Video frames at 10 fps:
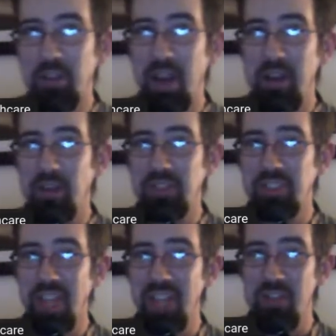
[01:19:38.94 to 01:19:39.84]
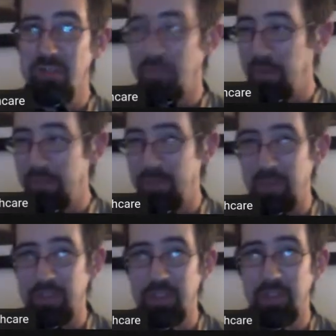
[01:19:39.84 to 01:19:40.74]
don't slight you for
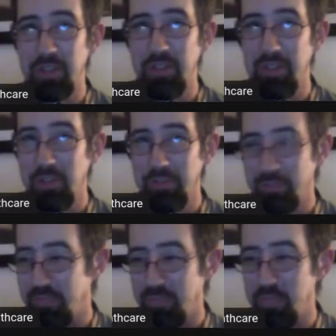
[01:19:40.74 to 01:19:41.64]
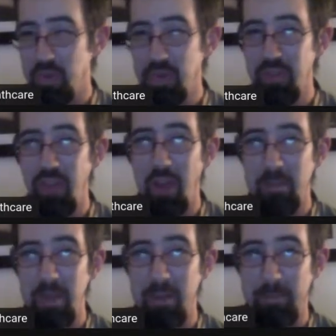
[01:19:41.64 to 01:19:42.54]
your new
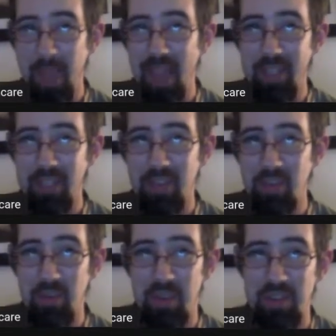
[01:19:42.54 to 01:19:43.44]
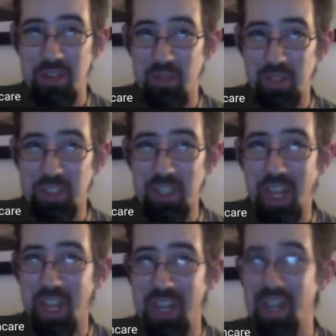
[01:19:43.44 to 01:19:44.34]
development back into
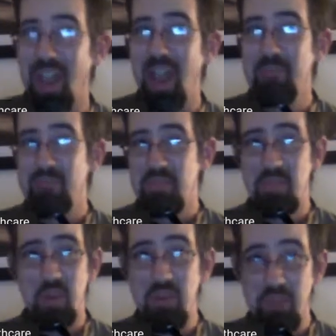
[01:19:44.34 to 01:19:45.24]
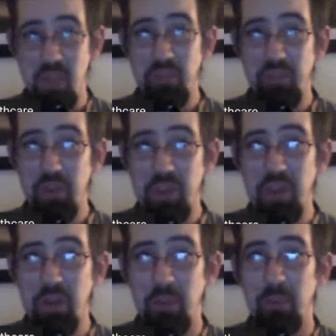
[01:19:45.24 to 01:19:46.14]
Christianity. Good for
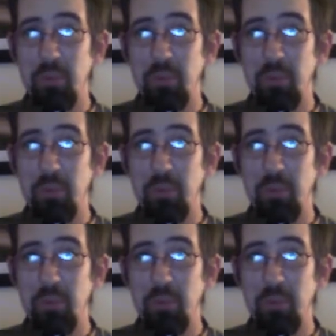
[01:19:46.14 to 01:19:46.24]
you.